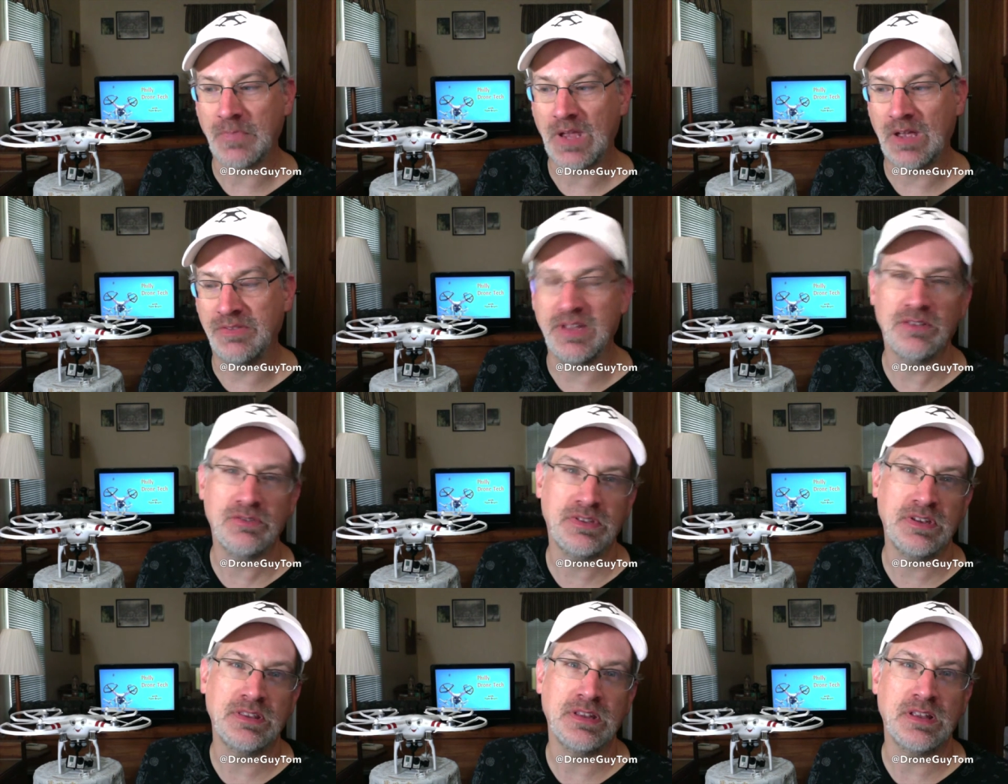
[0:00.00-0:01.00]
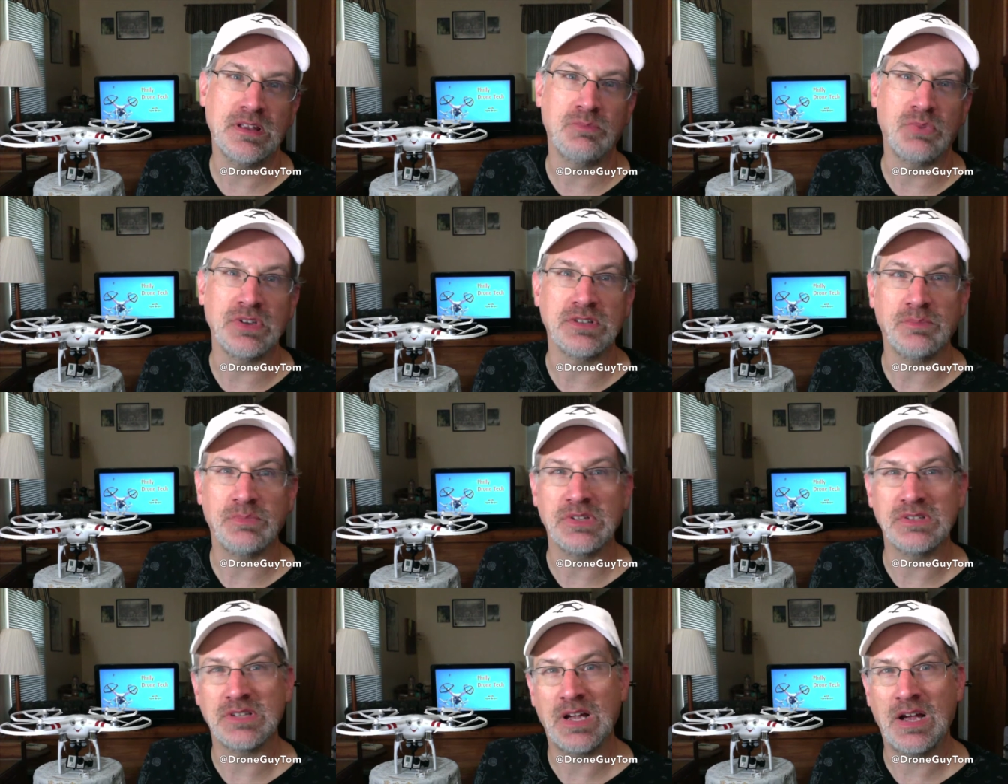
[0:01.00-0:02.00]
The other thing that it brings up
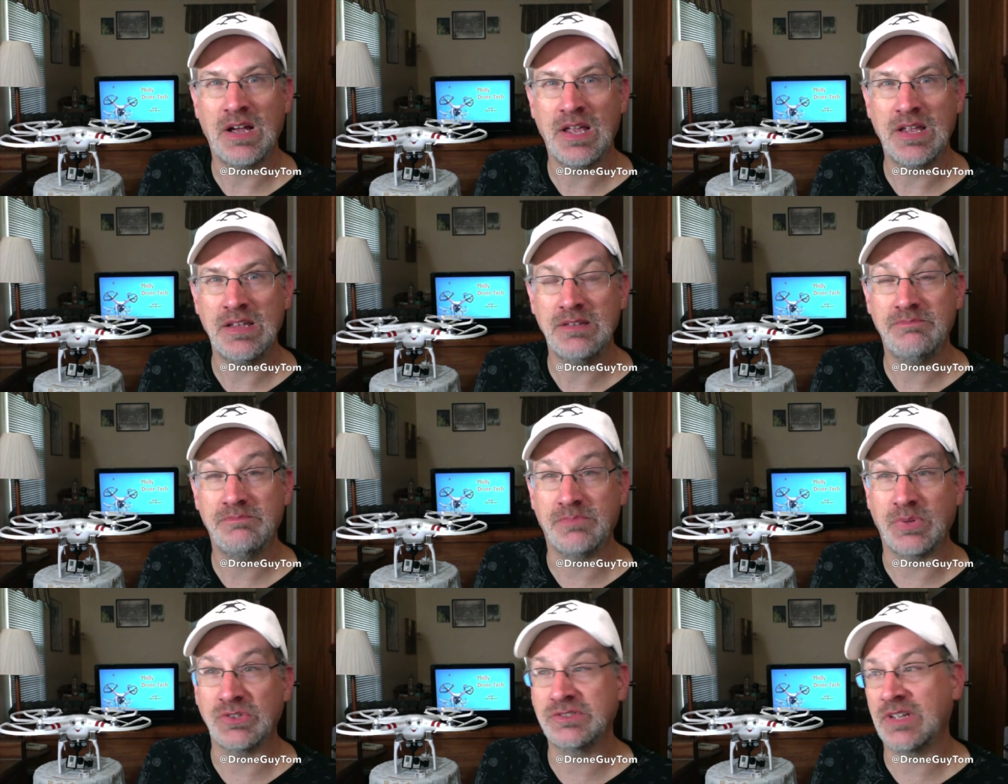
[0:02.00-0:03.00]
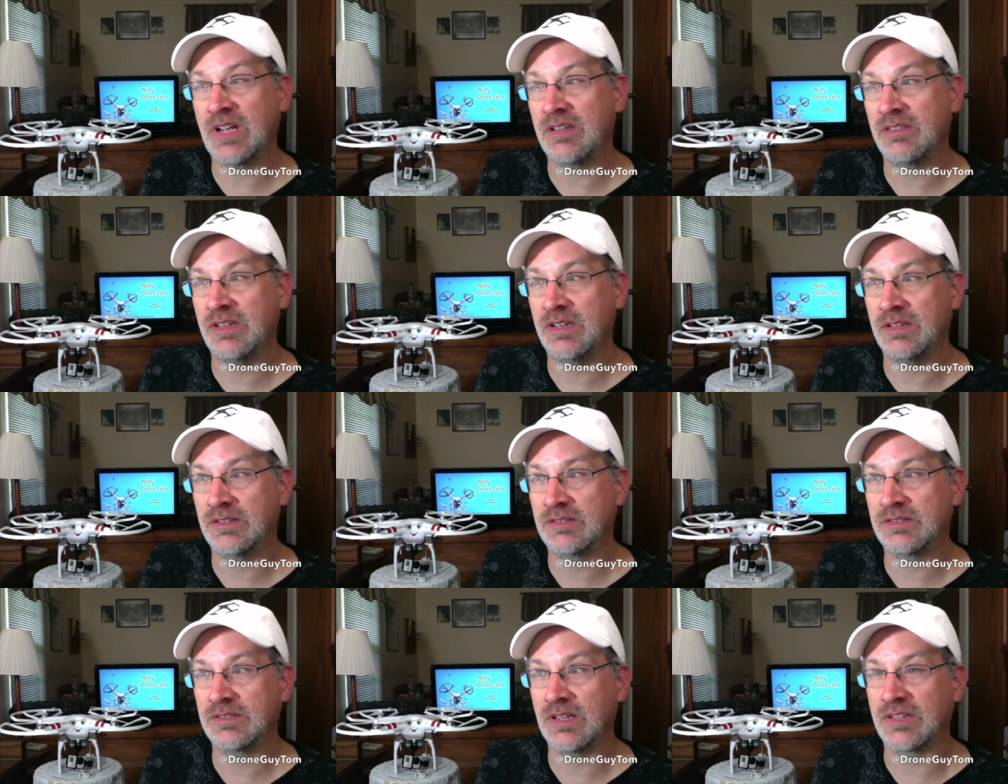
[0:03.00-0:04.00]
is I think
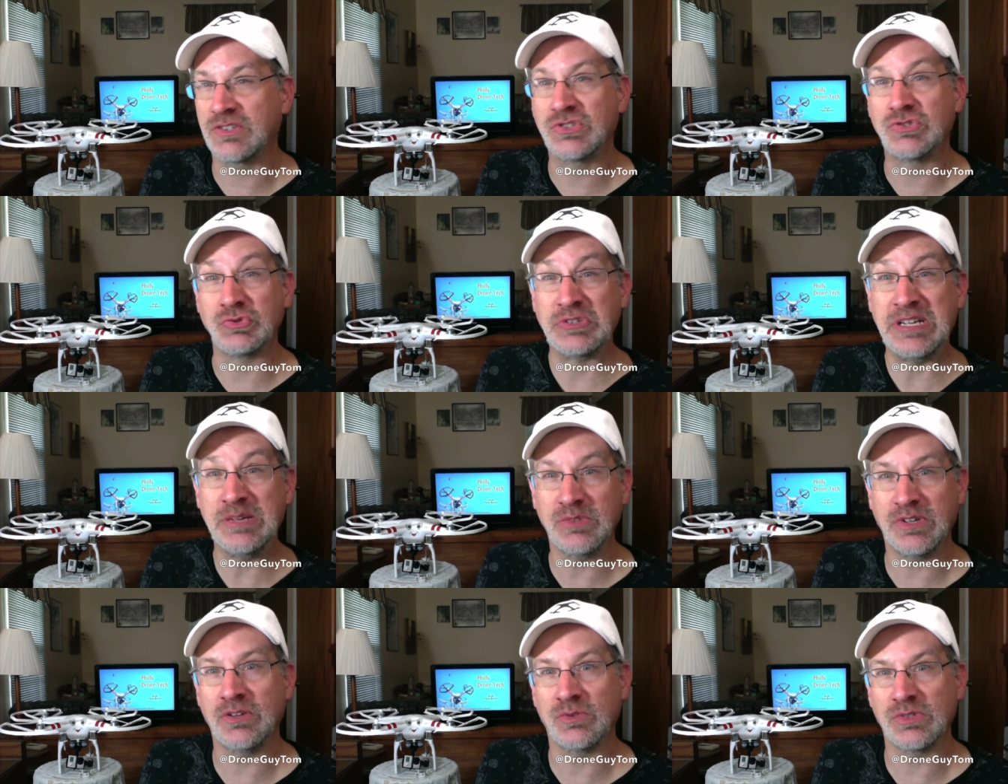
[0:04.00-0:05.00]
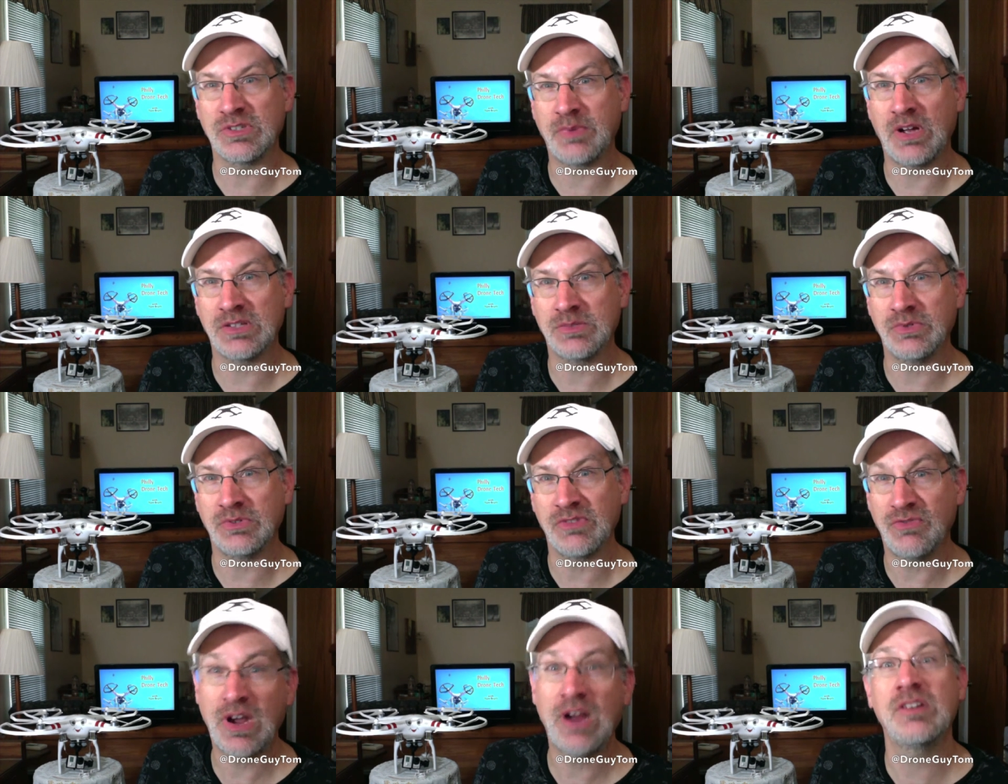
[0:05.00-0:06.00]
it's extremely irresponsible of
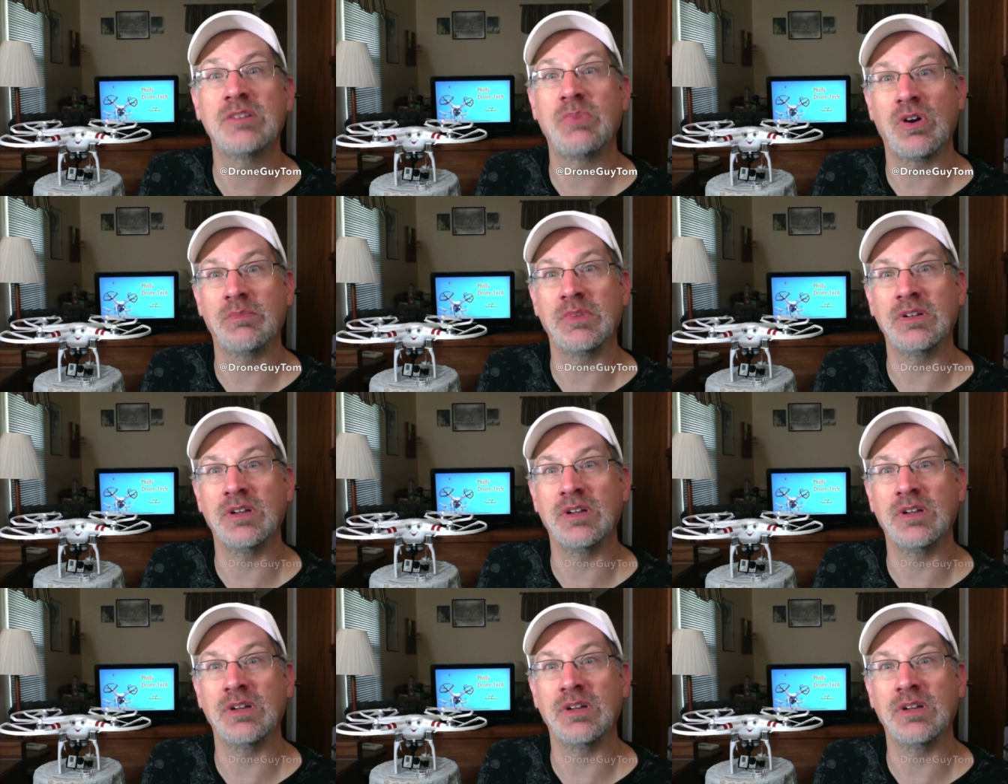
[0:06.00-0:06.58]
the fire department